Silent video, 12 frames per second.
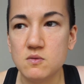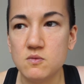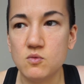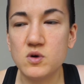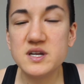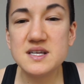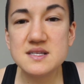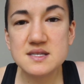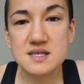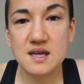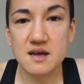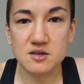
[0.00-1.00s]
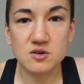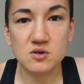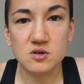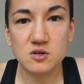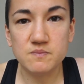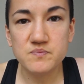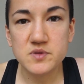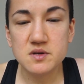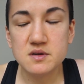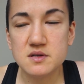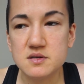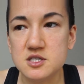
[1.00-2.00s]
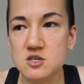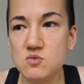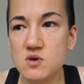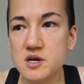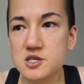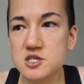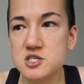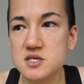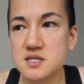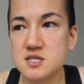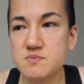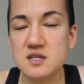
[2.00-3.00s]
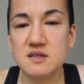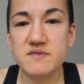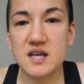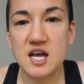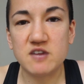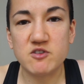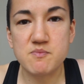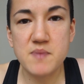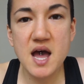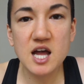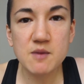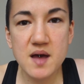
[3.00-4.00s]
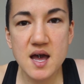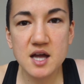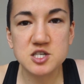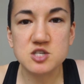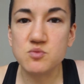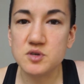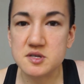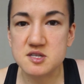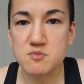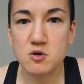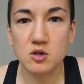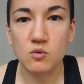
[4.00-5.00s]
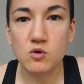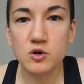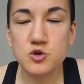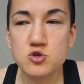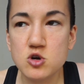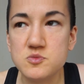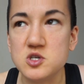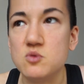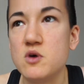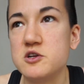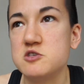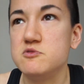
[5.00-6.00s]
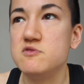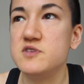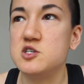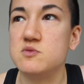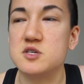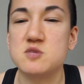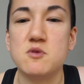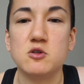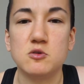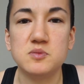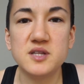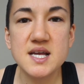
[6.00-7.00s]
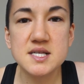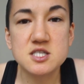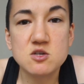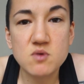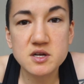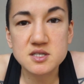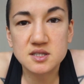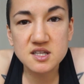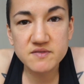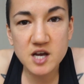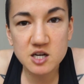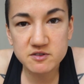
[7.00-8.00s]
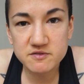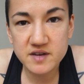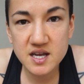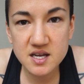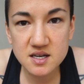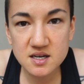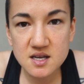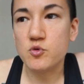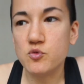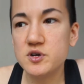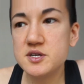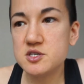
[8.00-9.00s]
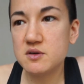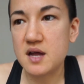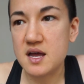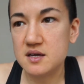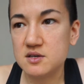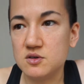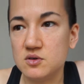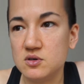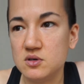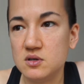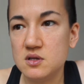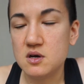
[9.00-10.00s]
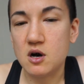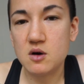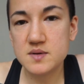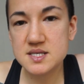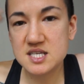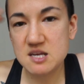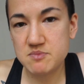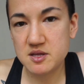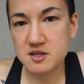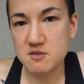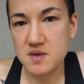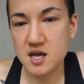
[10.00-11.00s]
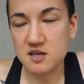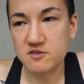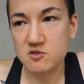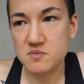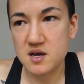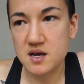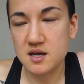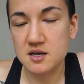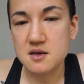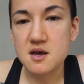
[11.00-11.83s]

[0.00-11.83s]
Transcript: What is the end goal? Do you want to just be living out of a backpack? Do you want a smaller wardrobe? Do you want to move into a smaller place? Do you want to live out of a van? What is your end goal? Always keep that in the back of your mind.